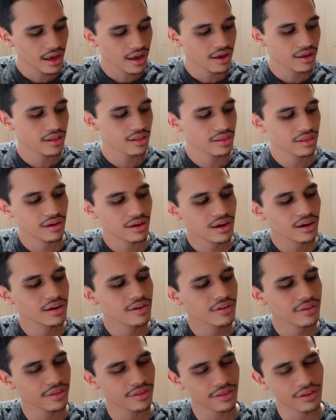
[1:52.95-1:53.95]
A lot
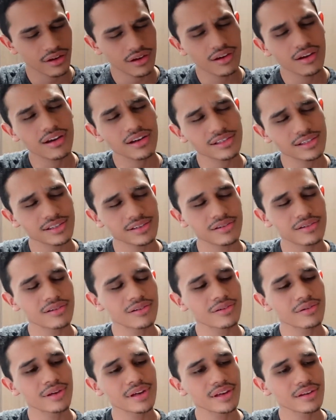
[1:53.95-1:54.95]
of thoughts
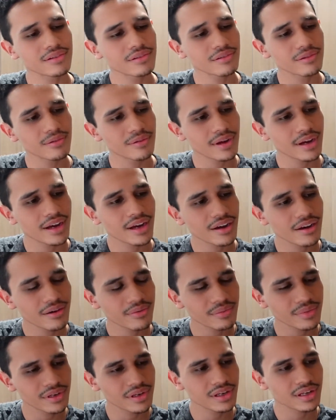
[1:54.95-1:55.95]
going
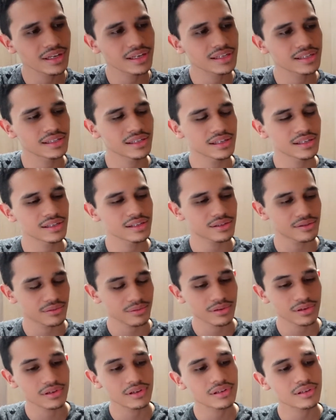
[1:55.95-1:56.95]
around, but is this
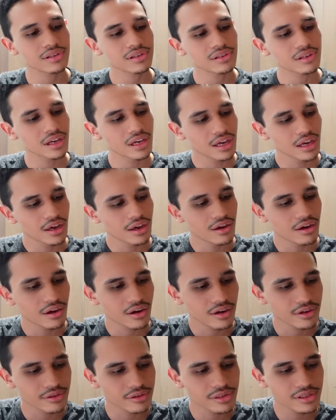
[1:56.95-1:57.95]
one?
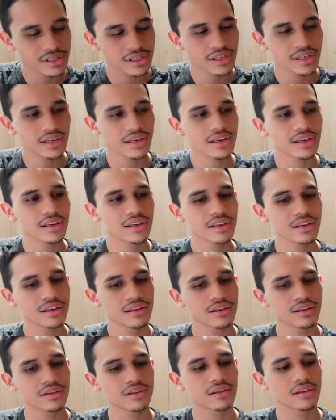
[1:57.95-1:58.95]
Are you
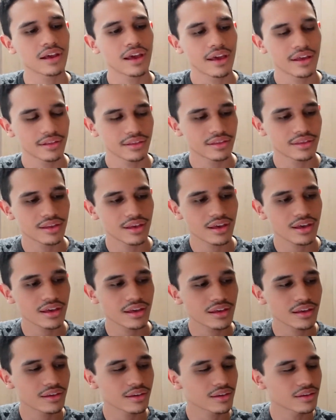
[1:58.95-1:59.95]
saying
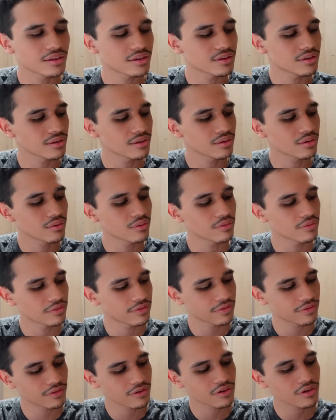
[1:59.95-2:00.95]
thank you
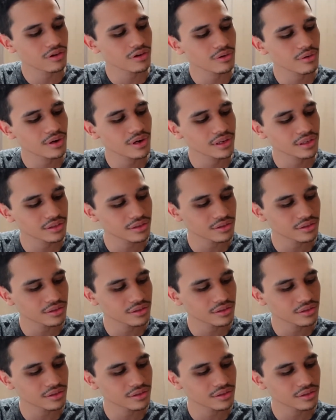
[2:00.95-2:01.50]
for what